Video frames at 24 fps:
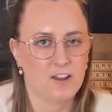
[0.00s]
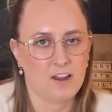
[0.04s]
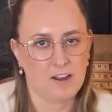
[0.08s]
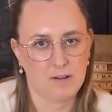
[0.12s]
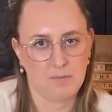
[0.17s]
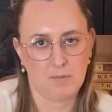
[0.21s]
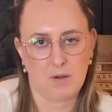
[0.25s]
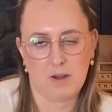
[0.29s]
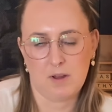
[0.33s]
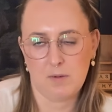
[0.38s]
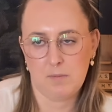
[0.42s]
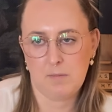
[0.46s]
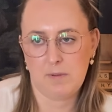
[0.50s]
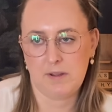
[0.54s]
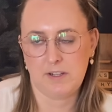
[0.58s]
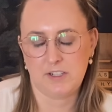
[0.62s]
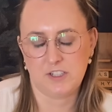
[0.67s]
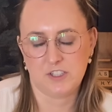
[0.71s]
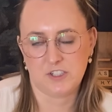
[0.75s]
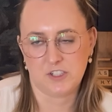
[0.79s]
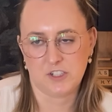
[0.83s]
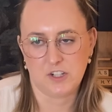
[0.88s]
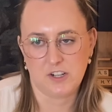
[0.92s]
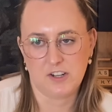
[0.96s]
I'm on
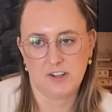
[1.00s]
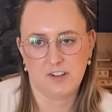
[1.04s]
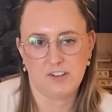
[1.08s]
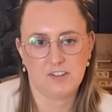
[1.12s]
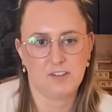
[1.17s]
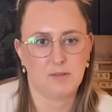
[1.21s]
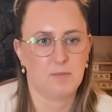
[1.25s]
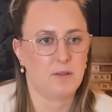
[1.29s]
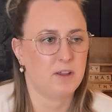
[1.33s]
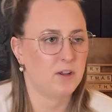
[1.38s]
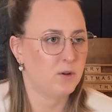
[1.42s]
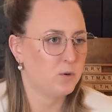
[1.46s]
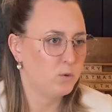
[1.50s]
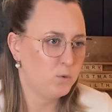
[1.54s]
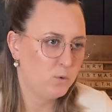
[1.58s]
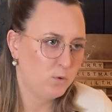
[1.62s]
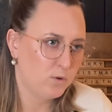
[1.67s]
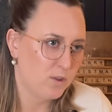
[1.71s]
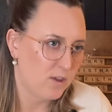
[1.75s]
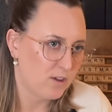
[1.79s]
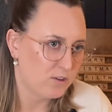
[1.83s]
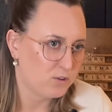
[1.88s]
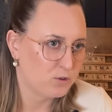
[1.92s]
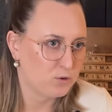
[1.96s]
Pinterest. I'm like, ooh,
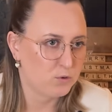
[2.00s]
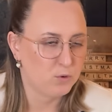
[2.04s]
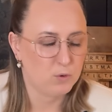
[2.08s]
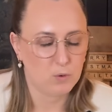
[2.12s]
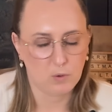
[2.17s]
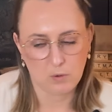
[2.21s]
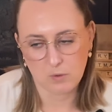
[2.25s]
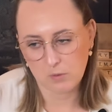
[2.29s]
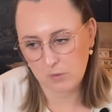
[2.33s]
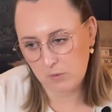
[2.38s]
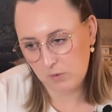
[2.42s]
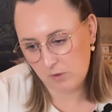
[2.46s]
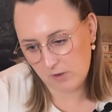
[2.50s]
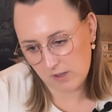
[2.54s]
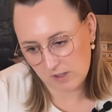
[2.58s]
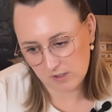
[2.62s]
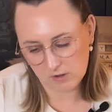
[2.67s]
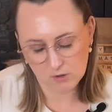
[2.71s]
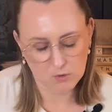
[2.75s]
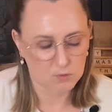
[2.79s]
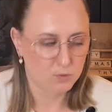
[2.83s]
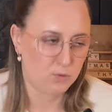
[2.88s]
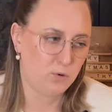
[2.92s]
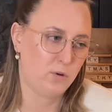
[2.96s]
that's cool. Ooh,
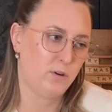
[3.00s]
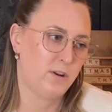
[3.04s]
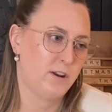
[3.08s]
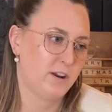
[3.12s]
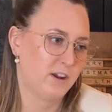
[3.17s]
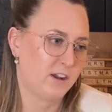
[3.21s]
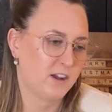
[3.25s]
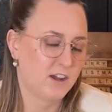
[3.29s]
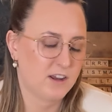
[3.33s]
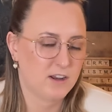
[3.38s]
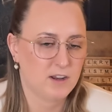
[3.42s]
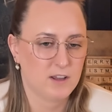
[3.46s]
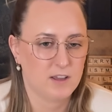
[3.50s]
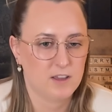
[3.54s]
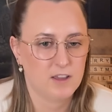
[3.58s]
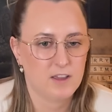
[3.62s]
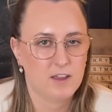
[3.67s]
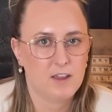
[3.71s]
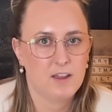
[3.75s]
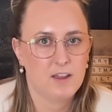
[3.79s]
that's cool. And I kind of